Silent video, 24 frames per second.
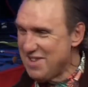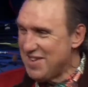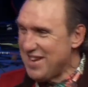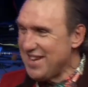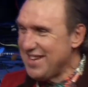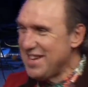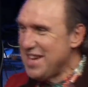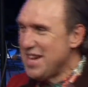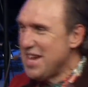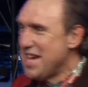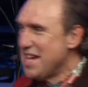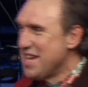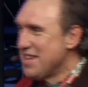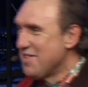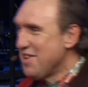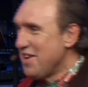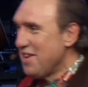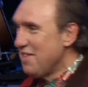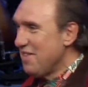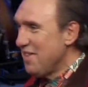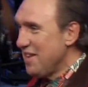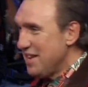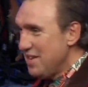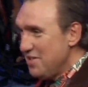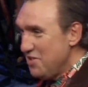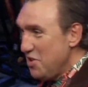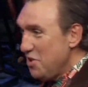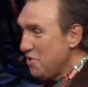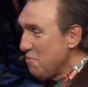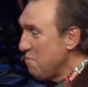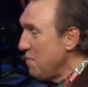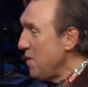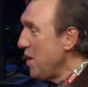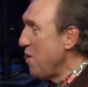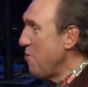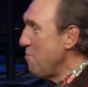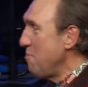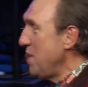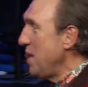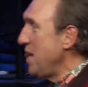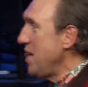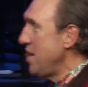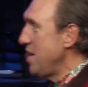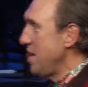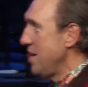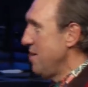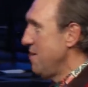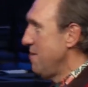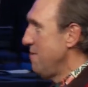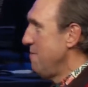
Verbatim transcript: but uh, just be obedient.